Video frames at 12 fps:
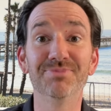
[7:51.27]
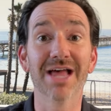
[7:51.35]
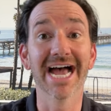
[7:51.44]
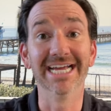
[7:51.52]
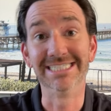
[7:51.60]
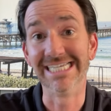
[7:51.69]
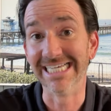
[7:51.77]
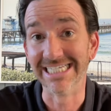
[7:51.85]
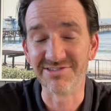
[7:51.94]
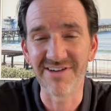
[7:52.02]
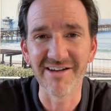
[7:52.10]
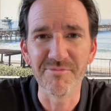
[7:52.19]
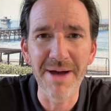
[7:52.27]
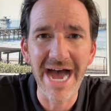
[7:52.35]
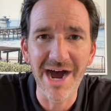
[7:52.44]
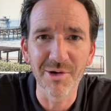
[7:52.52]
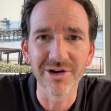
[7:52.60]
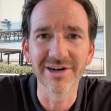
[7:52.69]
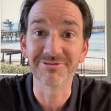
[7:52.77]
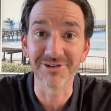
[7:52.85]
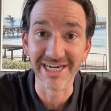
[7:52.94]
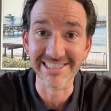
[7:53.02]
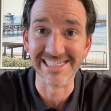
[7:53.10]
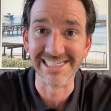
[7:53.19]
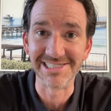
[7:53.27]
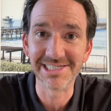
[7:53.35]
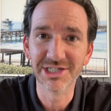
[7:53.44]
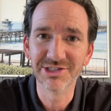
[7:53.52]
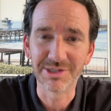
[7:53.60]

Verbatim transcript: ideas, five power phrases